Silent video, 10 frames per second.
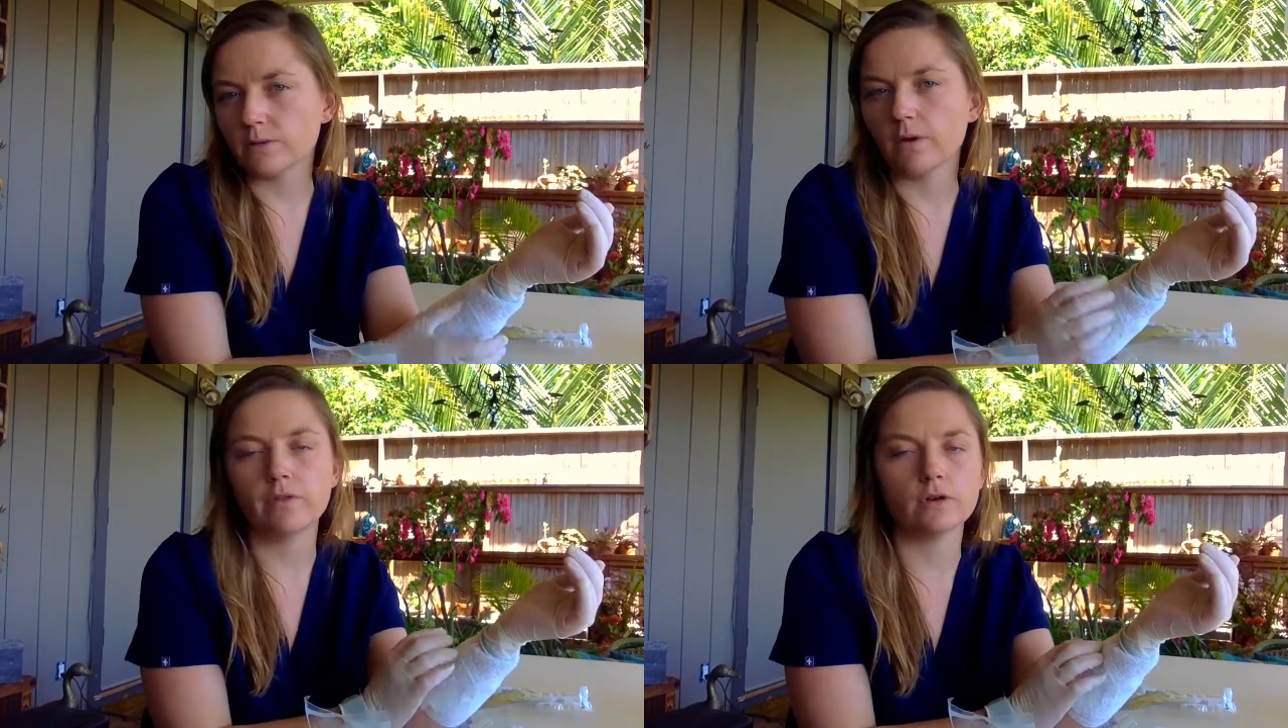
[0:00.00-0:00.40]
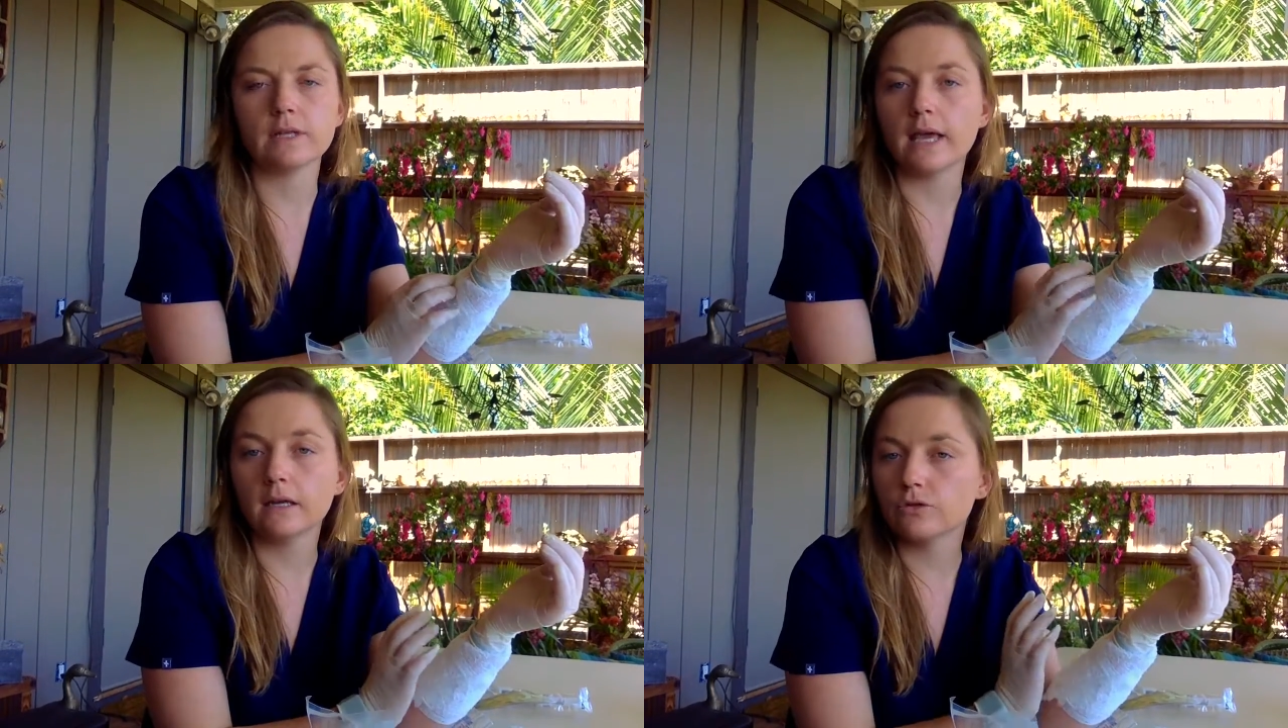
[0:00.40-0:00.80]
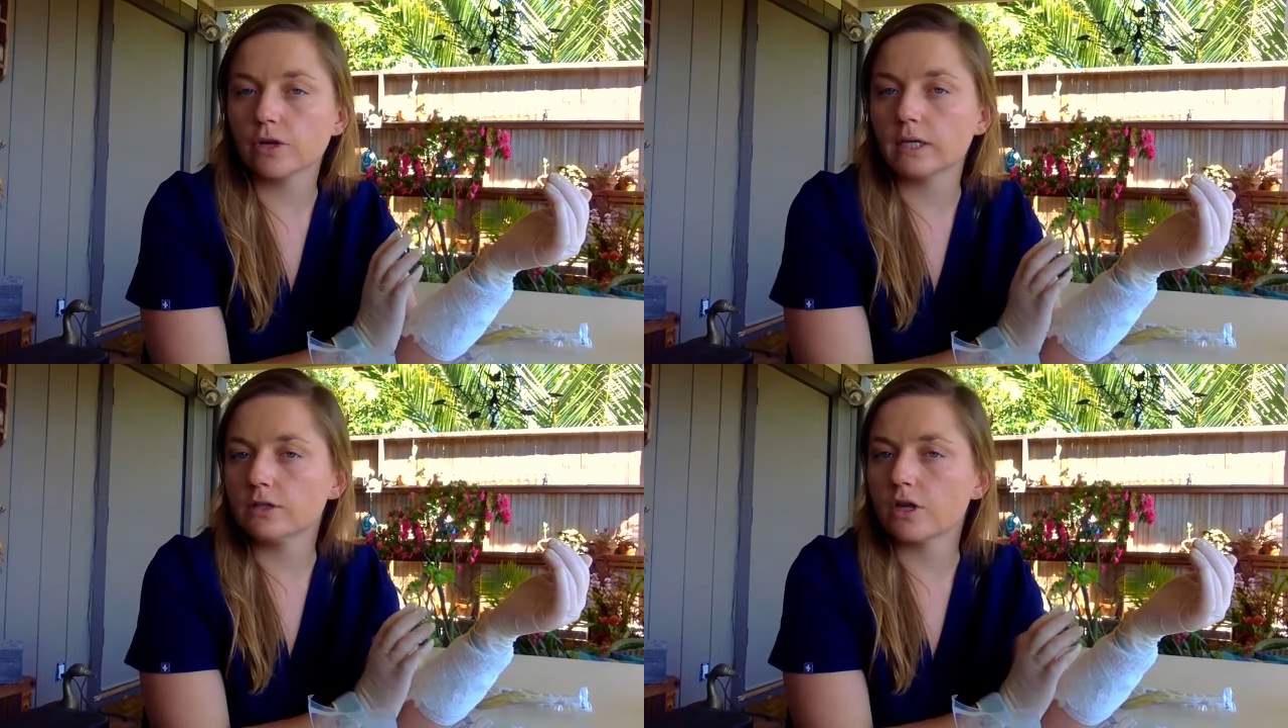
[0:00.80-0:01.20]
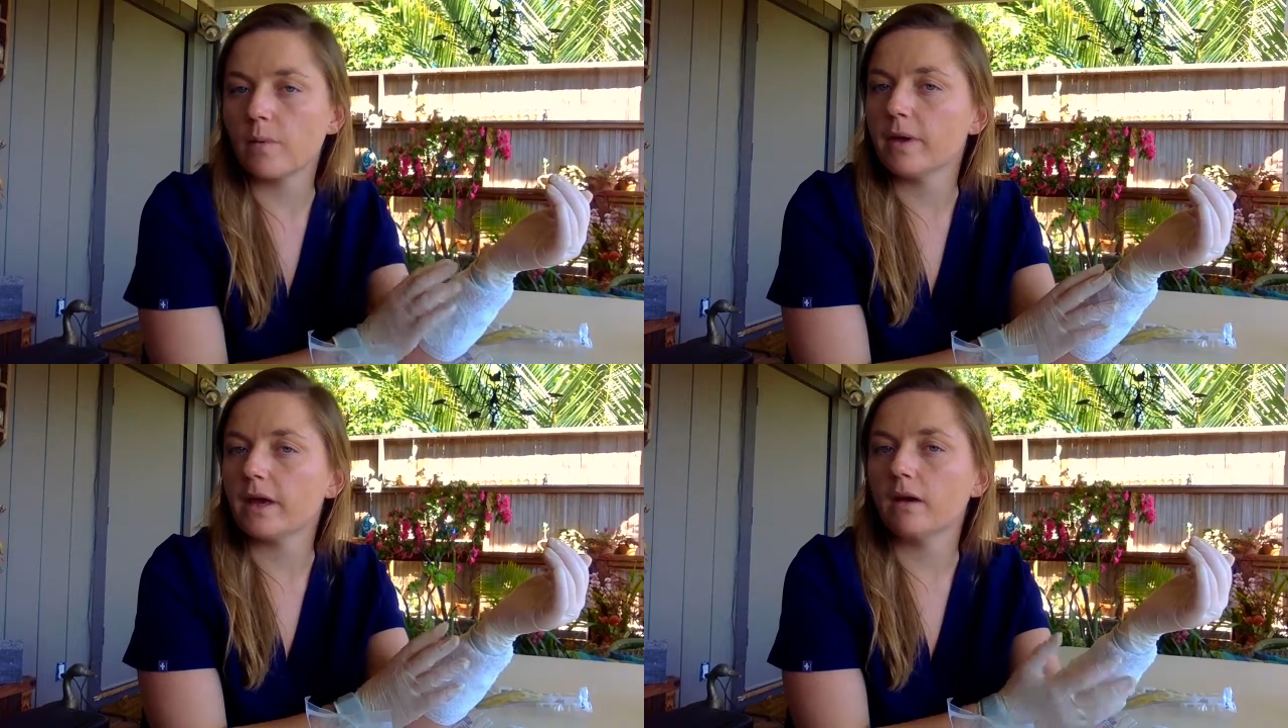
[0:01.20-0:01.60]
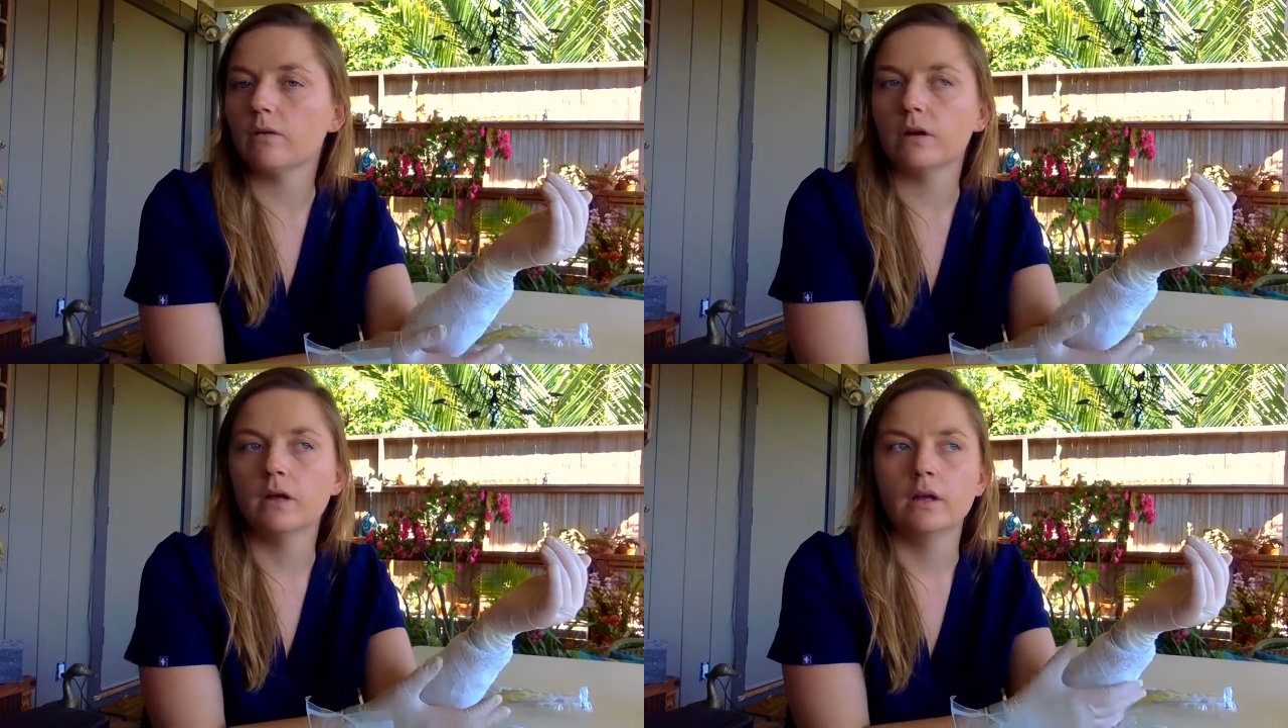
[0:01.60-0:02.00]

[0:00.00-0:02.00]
or if there's any drainage coming out,